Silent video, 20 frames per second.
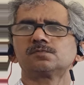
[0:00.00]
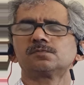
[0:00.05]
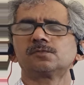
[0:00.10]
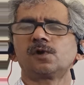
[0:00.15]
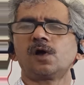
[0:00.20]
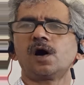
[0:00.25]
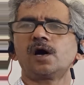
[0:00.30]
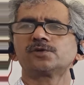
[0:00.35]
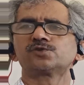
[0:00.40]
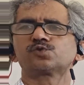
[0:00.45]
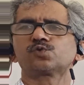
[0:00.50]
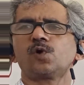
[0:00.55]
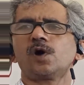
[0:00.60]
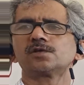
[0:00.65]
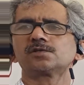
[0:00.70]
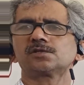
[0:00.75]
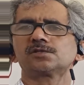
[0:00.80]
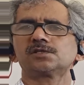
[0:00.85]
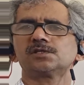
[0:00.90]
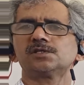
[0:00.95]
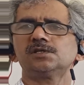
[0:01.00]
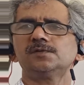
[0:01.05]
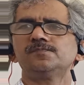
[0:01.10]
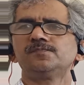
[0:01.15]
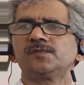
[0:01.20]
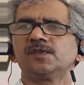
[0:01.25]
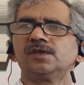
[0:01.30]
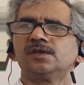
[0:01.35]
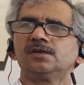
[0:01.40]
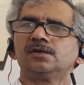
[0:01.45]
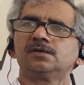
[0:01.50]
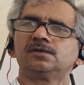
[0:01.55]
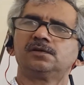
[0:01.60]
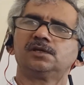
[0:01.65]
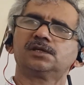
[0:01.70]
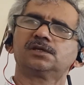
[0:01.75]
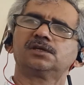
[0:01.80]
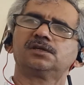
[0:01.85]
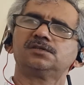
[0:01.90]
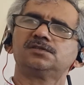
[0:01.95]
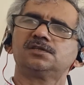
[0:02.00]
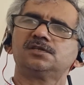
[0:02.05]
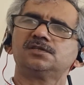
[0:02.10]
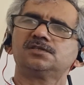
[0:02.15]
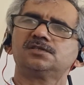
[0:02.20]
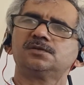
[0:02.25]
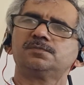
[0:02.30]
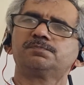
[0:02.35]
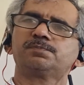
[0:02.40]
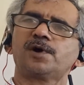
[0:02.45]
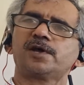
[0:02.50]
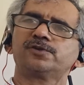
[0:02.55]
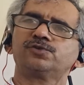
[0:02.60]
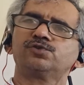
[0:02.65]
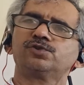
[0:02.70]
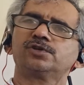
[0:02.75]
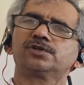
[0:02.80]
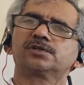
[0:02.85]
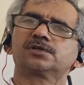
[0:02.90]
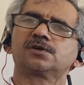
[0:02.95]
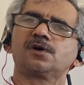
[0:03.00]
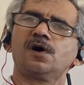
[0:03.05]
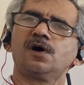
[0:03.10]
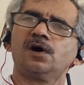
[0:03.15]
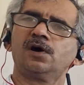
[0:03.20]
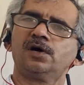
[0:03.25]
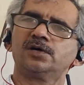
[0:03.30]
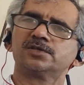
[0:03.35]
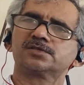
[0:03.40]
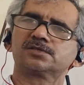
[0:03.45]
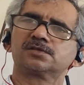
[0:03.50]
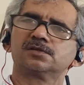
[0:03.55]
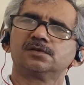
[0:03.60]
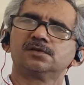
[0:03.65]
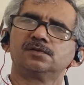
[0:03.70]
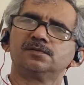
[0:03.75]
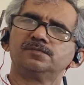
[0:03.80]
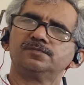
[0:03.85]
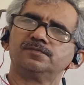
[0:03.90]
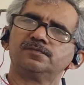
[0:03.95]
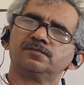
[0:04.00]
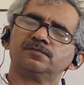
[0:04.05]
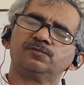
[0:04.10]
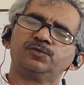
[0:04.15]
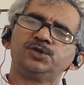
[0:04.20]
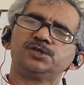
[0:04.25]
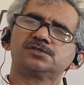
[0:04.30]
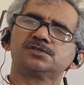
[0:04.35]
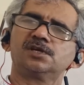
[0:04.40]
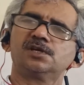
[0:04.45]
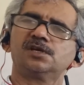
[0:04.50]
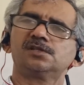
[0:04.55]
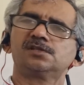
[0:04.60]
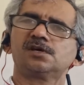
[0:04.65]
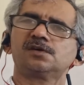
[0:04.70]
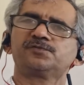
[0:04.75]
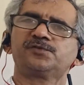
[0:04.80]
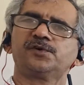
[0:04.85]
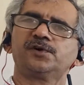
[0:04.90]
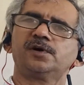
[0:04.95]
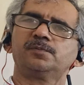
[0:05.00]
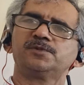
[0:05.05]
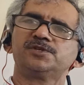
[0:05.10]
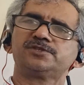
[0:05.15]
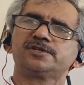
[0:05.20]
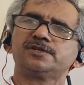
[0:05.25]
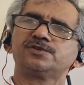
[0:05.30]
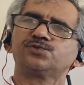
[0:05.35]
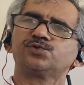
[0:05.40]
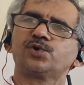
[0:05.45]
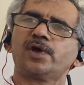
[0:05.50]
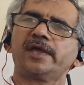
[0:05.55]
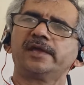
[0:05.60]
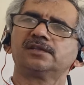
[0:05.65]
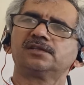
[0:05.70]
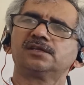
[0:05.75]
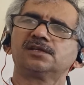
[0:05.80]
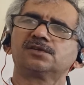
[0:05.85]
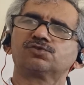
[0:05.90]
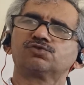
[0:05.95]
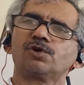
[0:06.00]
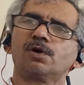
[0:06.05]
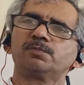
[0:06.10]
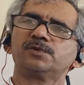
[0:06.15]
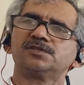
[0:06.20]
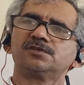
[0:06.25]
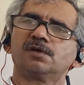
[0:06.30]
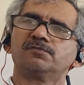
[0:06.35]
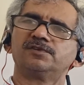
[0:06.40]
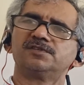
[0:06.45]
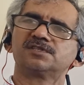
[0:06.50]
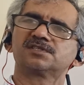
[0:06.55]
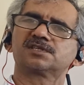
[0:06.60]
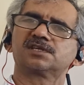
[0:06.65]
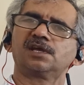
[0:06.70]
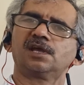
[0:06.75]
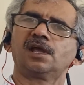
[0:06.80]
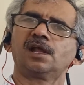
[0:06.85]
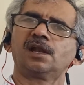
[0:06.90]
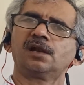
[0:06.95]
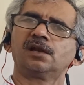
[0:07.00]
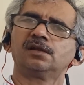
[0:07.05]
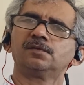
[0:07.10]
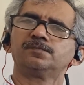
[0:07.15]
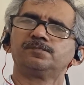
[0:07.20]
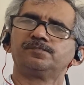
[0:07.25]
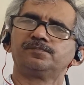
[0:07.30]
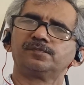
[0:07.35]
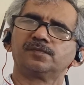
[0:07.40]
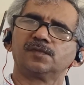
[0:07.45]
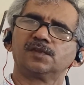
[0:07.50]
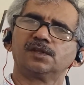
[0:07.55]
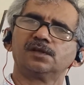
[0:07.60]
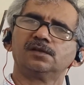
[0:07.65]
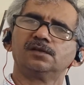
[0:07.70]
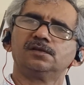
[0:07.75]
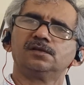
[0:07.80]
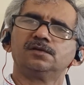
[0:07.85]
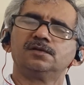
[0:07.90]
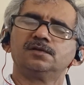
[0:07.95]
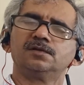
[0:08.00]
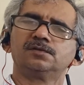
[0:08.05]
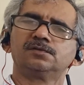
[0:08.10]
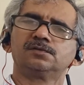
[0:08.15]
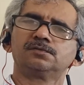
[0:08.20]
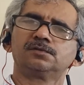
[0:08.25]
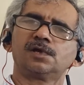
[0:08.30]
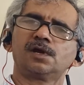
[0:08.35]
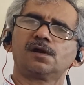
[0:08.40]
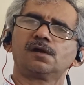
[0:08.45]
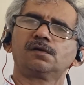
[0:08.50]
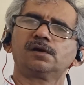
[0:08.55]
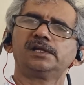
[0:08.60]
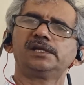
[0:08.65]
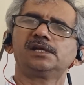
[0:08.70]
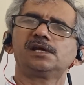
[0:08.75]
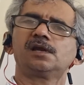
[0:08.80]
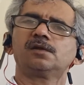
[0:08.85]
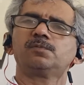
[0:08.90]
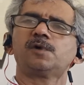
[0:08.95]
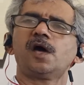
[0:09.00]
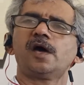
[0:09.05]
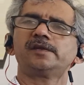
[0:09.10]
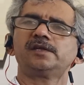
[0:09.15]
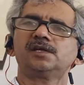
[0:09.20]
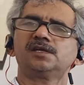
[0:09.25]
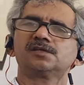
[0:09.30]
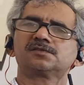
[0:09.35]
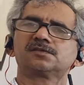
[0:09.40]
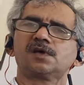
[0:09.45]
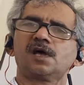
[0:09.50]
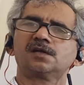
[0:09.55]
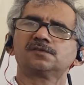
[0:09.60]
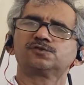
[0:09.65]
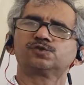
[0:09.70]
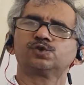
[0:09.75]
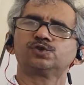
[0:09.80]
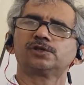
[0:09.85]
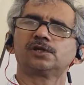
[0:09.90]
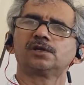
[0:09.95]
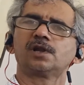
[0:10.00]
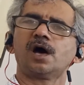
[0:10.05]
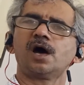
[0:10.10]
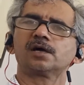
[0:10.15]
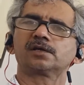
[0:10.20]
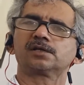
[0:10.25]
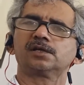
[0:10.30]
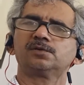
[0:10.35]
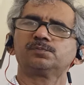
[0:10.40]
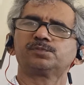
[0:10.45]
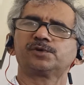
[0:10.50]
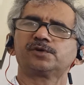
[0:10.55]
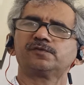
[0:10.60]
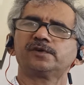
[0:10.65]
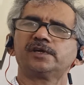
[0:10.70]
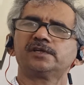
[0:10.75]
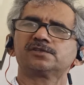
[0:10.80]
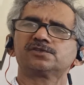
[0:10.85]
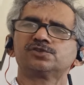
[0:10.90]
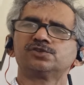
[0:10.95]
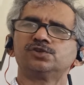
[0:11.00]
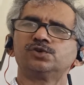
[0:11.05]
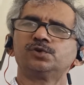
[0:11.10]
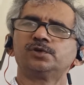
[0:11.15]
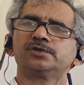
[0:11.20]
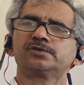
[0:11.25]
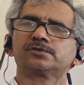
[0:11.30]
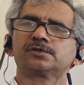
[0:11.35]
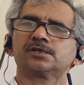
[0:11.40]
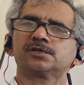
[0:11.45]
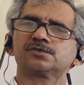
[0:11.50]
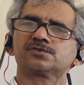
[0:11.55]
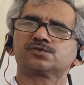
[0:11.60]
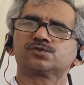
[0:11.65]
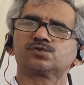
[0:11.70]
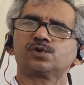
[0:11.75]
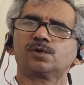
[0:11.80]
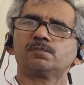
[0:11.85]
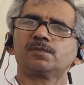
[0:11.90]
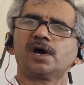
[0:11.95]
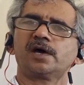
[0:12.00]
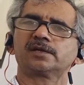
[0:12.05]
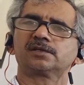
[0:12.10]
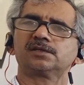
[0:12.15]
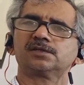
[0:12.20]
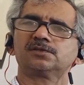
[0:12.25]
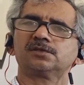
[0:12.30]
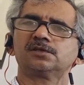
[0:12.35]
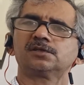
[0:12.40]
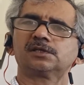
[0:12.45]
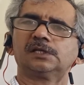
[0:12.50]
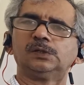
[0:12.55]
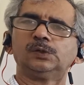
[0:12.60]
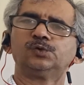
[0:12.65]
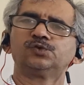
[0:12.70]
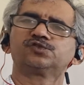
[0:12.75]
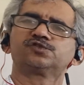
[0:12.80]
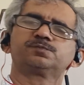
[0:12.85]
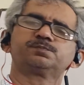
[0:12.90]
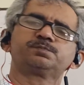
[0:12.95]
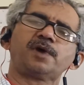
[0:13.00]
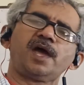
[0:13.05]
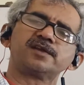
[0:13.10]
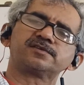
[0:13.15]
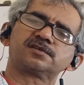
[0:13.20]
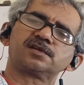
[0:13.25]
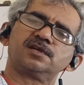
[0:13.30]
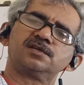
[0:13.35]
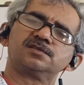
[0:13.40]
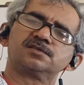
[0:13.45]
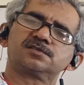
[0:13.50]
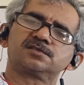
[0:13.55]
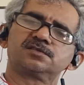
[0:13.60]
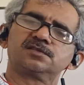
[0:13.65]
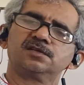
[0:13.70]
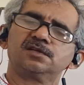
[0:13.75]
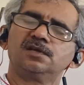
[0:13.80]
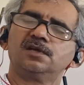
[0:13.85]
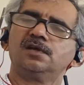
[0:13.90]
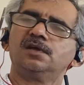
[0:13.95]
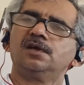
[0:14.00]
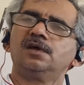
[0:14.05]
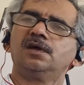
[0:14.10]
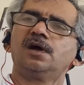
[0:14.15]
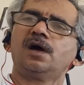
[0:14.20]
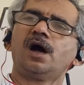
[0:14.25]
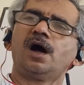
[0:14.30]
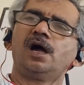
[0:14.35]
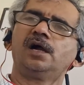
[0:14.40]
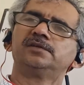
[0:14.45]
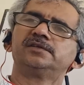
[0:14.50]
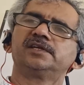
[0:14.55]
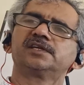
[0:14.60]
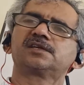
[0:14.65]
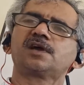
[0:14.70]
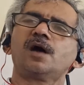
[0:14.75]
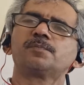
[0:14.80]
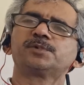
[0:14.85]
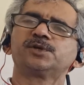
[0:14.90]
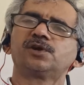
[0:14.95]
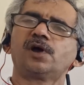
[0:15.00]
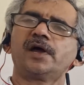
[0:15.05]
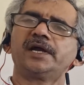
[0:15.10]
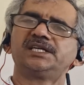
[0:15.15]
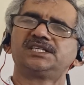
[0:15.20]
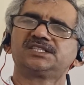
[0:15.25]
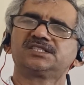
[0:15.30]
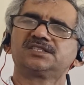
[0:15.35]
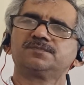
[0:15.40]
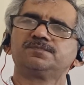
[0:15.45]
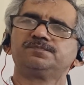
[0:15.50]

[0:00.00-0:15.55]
large quantity decreases the per unit cost, we say the firm is enjoying the economies of scale. There are legal barriers also. The law can prevent new entrants to a market, includes patents and the copyrights.